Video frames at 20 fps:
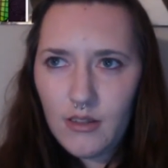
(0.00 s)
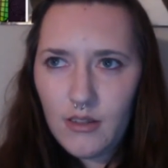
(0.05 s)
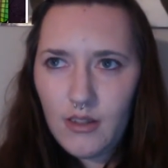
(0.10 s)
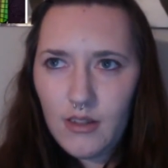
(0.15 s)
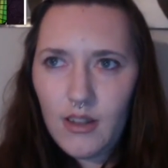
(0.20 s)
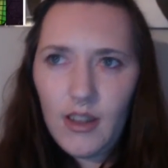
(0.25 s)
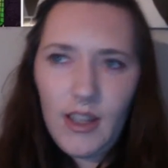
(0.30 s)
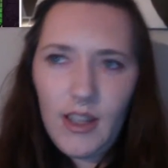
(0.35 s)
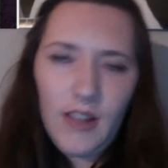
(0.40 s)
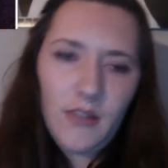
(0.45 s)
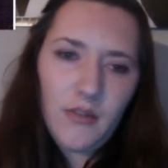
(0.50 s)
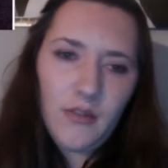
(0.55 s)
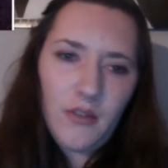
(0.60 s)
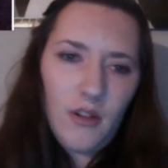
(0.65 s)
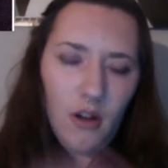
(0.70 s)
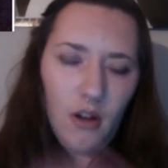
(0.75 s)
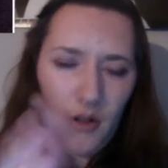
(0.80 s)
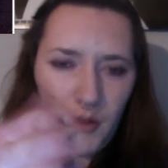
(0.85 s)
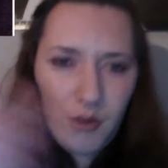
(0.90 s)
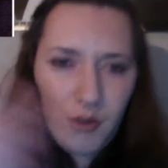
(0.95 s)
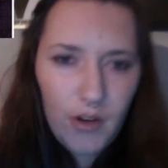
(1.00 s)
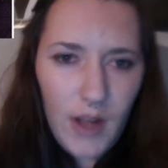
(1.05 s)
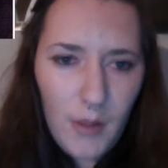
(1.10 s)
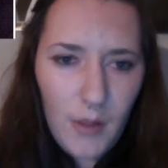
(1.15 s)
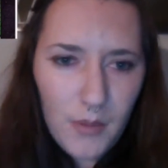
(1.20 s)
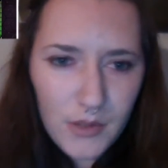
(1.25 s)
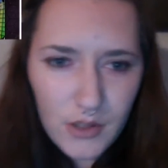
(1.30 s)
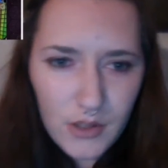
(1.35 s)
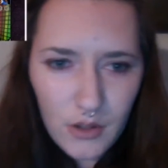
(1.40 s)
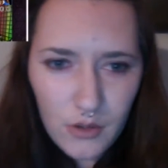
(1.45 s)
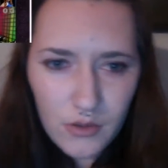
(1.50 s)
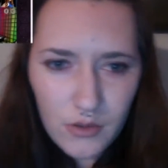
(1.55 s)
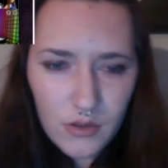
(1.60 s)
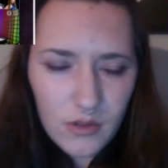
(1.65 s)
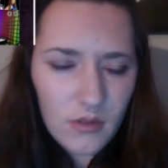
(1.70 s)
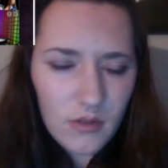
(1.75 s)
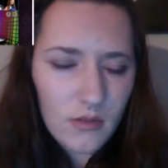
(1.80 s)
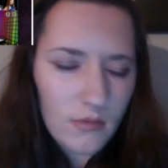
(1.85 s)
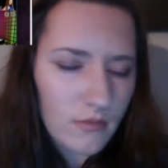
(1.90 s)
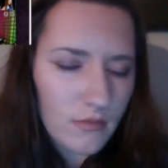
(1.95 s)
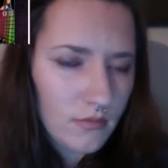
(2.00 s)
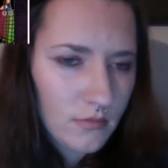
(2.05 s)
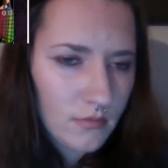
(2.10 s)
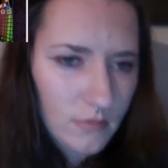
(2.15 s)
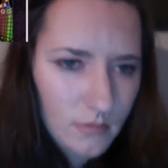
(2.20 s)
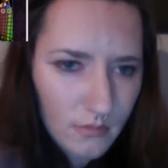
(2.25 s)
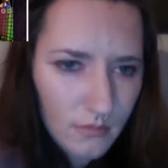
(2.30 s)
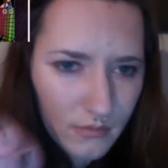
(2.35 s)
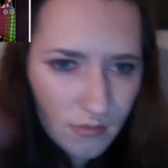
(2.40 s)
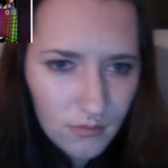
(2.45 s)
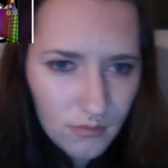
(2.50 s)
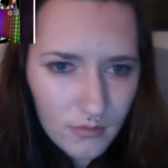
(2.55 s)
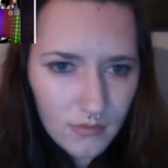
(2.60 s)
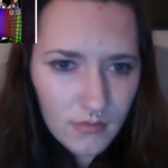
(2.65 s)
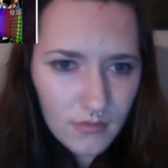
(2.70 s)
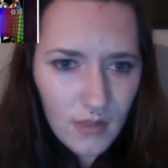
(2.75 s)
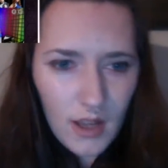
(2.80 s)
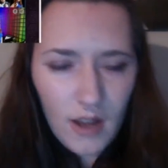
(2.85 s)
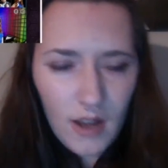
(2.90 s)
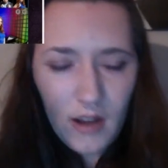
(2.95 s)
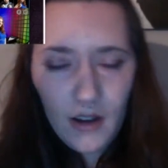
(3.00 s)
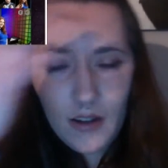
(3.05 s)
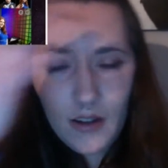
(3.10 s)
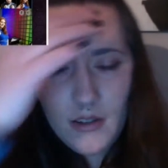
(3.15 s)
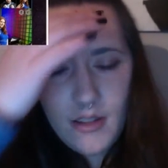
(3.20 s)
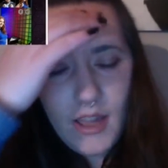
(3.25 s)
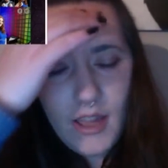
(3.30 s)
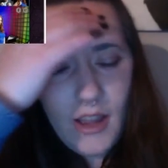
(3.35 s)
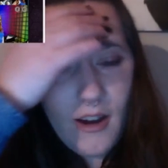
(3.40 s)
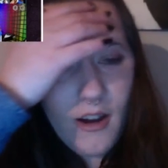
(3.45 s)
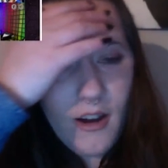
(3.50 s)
like, all three episodes air or